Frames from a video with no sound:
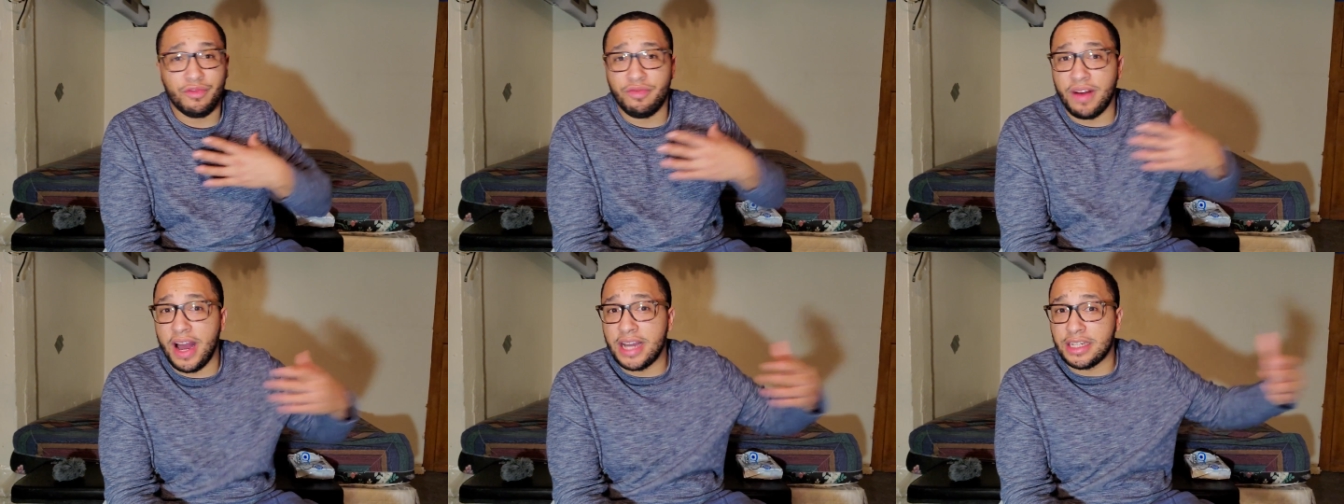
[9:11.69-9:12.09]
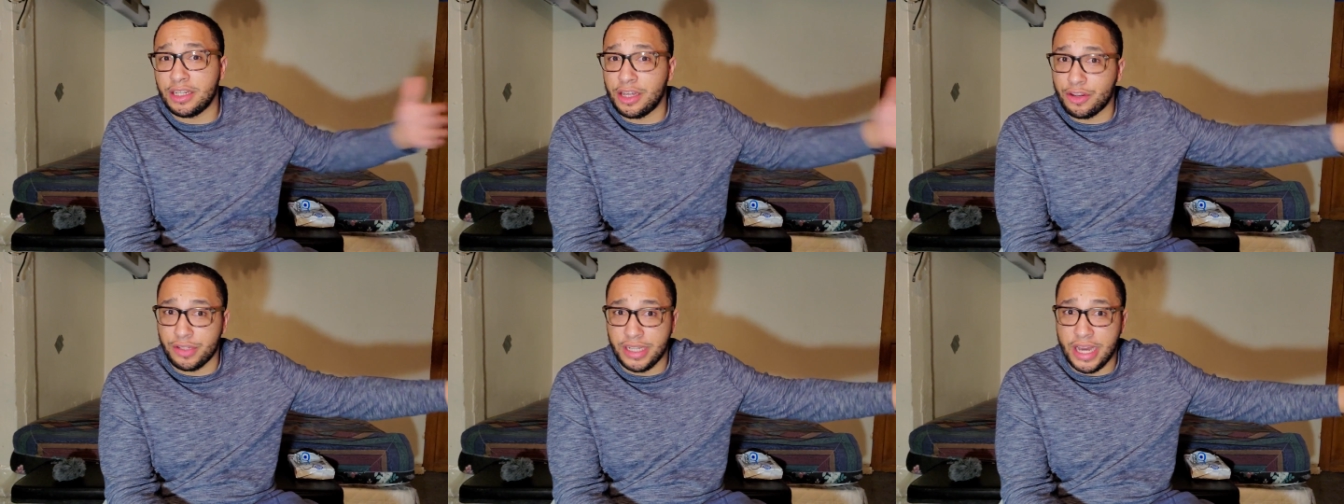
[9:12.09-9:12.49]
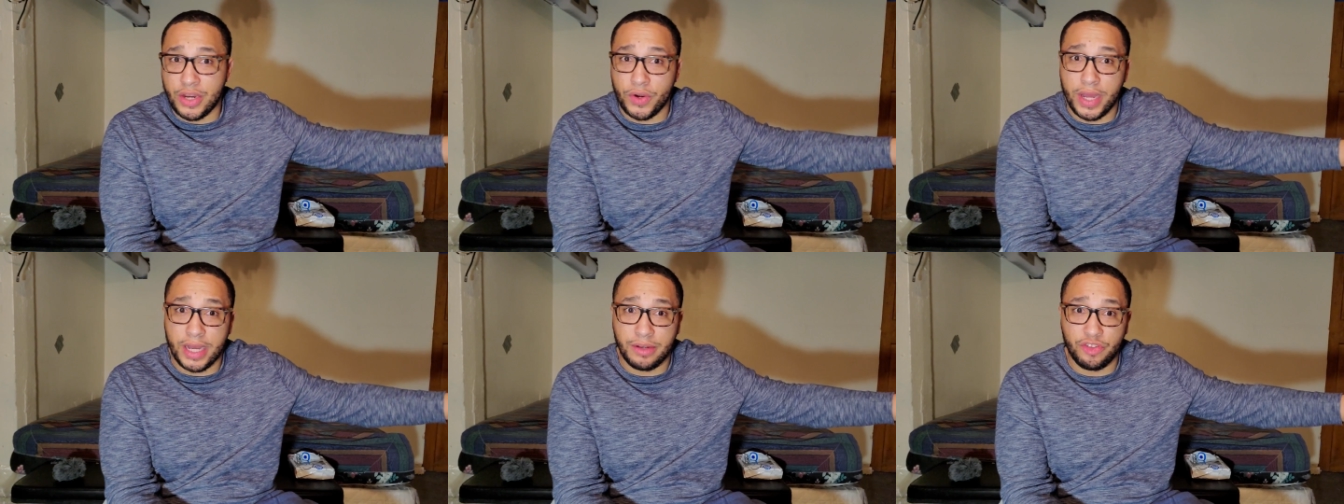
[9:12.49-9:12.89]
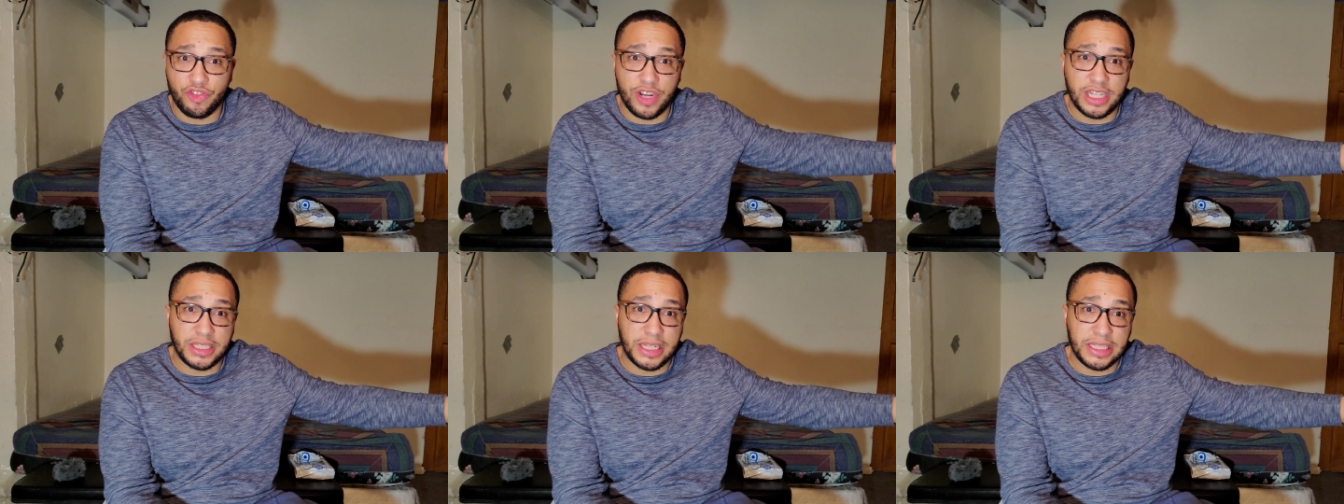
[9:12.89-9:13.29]
find another channel that can
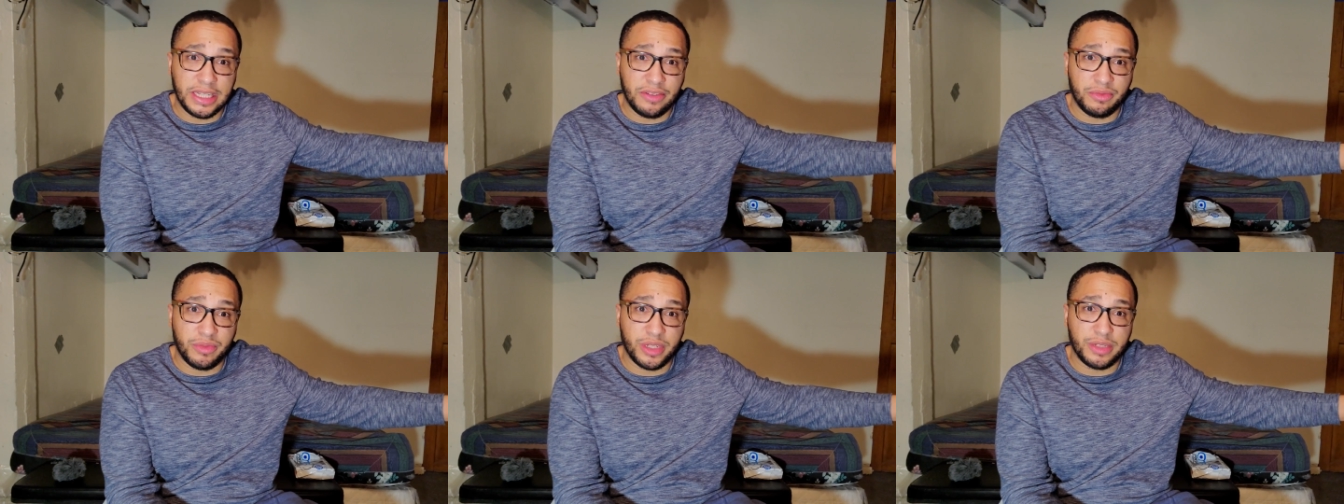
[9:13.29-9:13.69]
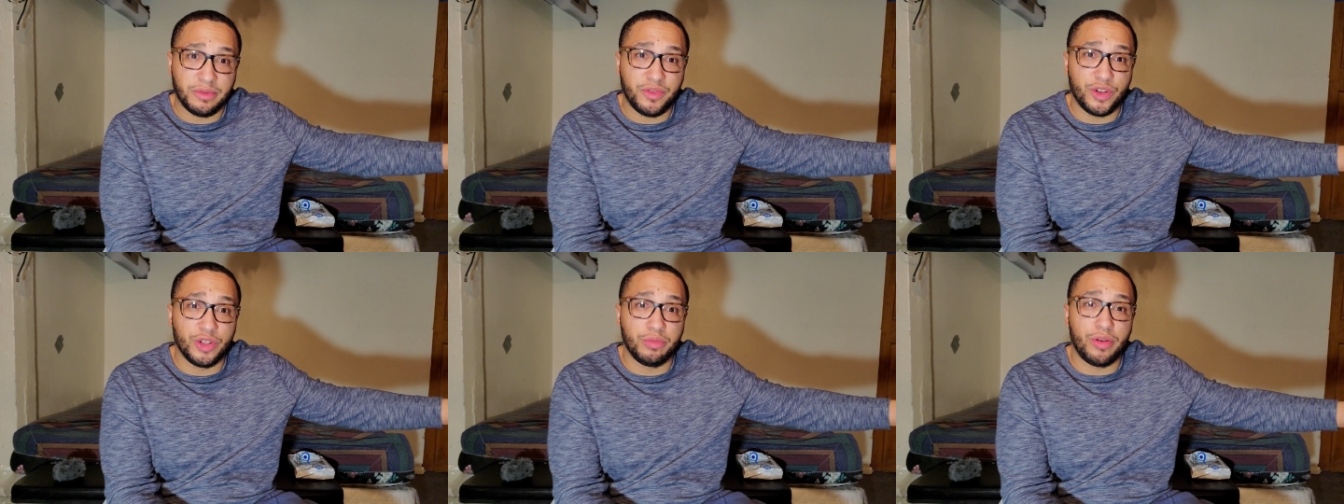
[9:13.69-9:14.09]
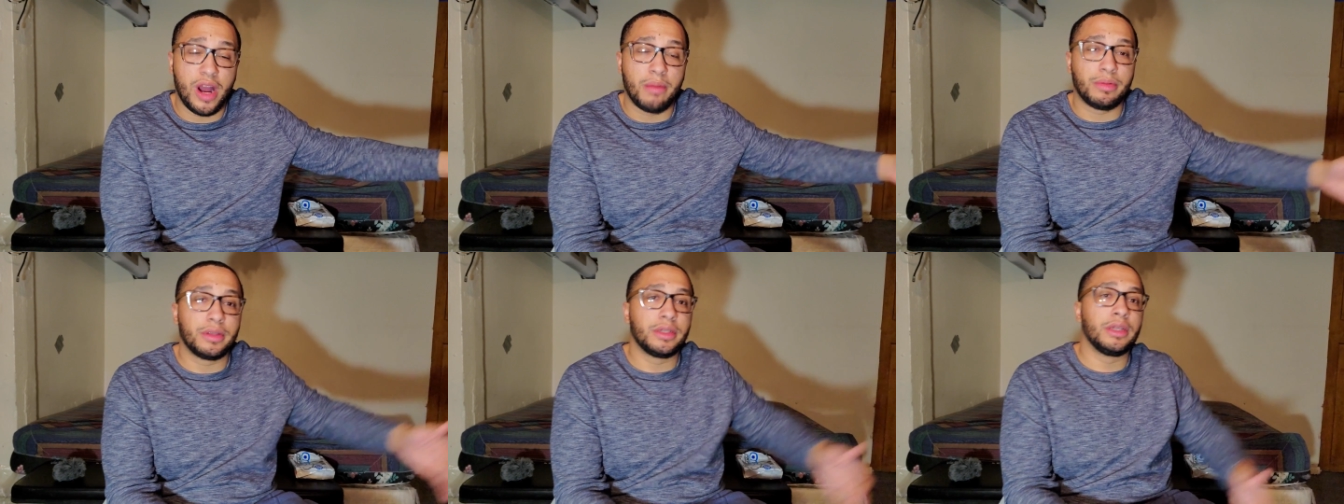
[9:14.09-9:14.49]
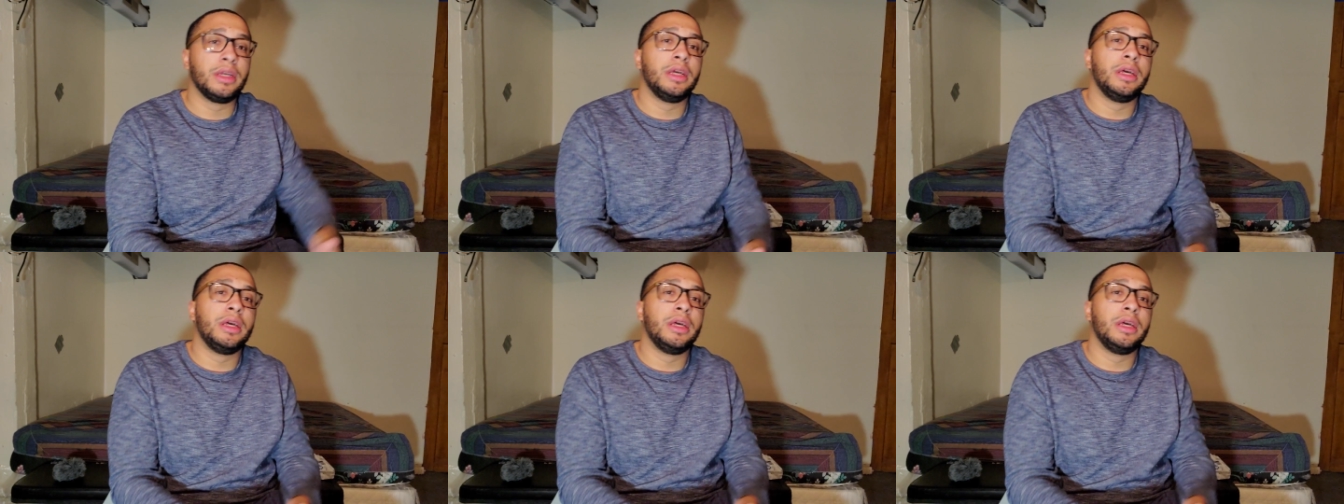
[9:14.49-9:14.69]
translate the information for you properly.